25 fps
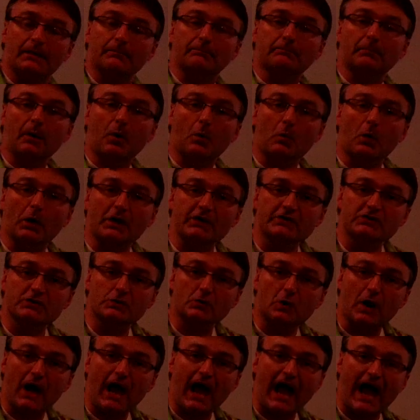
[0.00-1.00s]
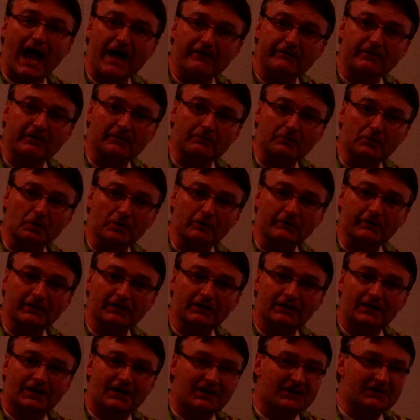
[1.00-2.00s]
But once you have it
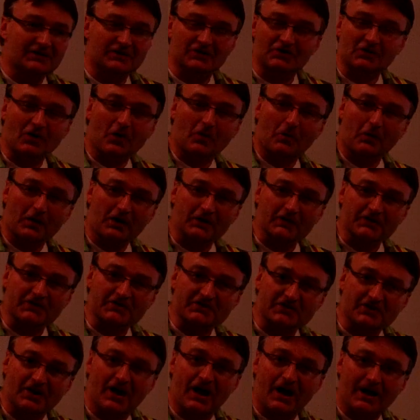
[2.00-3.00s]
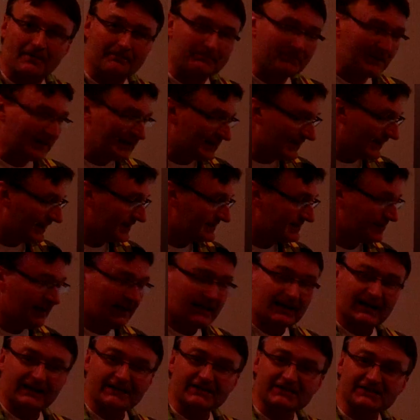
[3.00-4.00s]
moving, you don't want to stop because
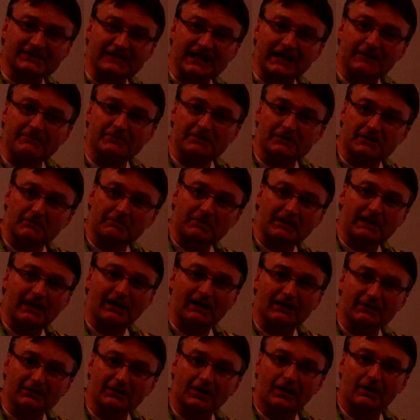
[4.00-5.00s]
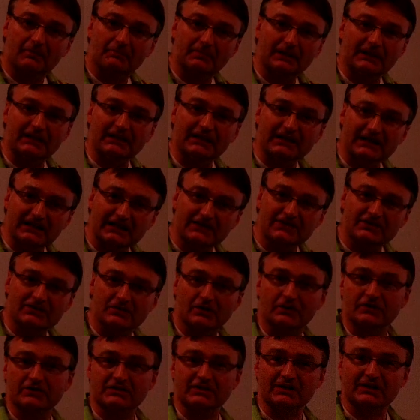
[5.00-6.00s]
it seems to be a little bit
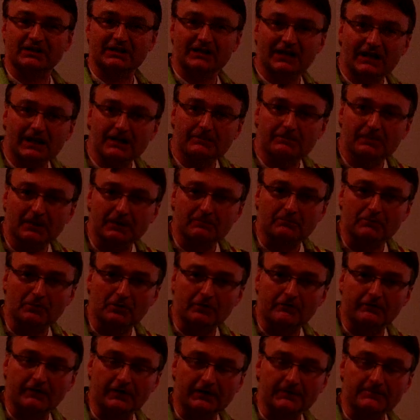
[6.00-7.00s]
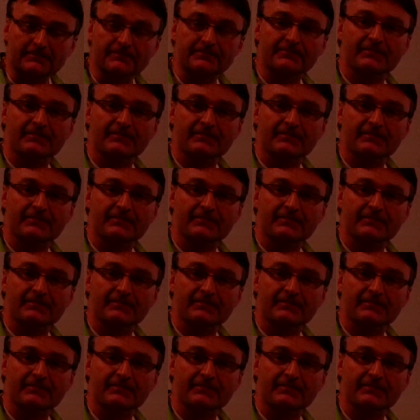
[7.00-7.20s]
easier to keep it moving.